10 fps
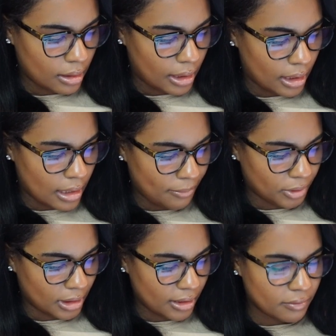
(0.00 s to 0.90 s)
And I
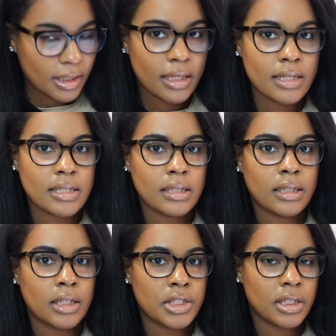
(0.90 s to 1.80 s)
believe these
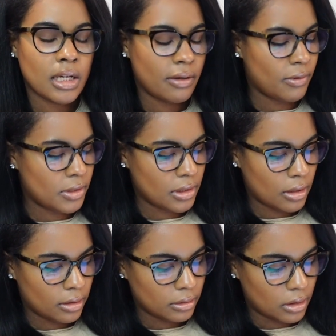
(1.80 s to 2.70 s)
cushion covers
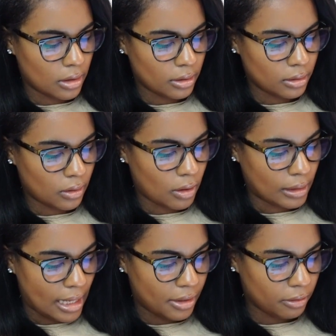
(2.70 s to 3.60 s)
are
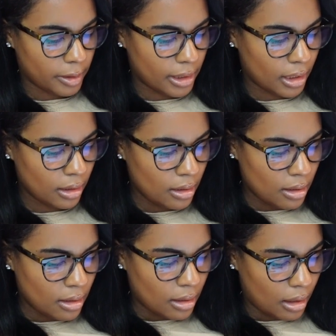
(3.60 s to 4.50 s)
light gray.
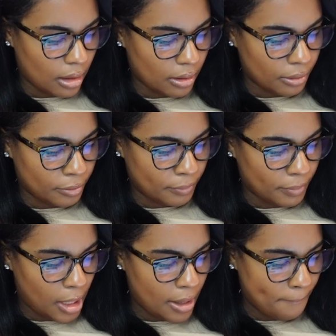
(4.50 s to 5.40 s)

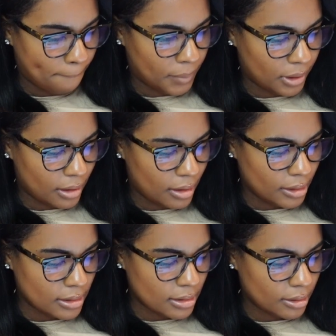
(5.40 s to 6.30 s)

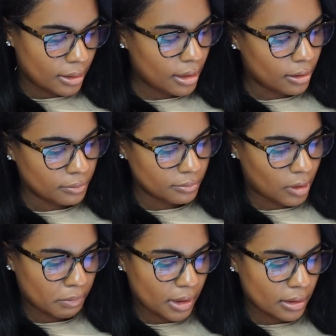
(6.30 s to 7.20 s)
But yeah, I
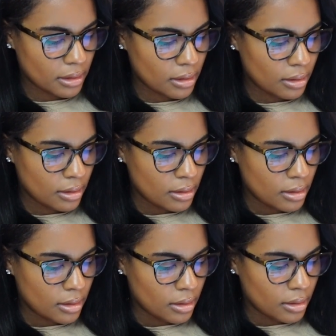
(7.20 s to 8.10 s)
mean,
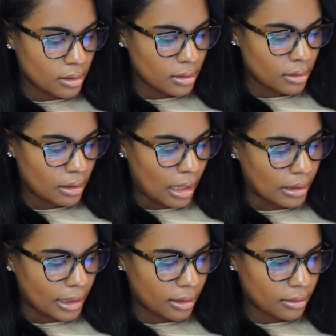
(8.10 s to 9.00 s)
I
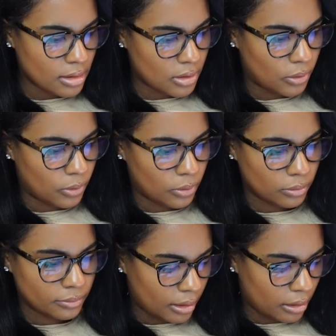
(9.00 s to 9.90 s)
like it, it's
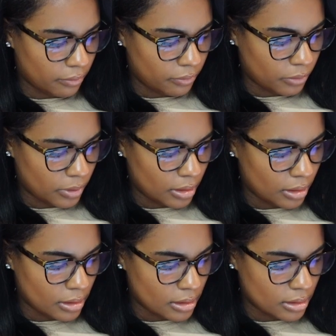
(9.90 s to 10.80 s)
cool. Now for
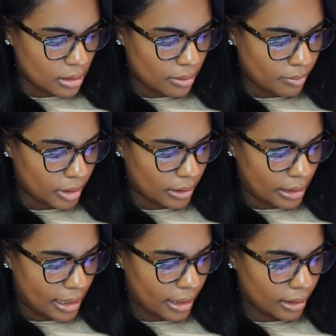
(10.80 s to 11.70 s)
this
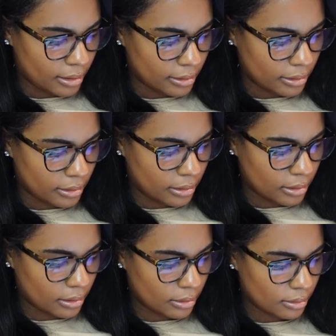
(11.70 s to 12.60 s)
black look,
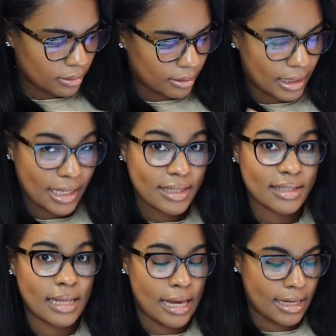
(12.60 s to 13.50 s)
that is
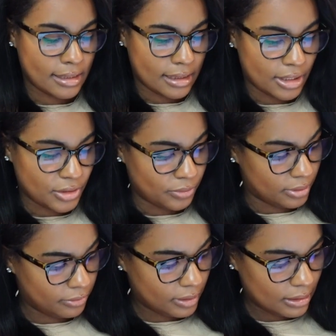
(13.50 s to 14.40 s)
nice. That is really,
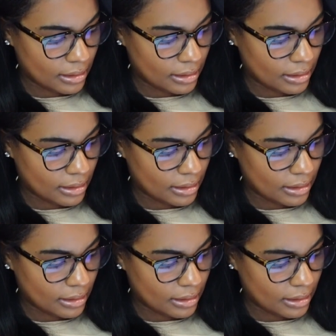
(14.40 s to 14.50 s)
really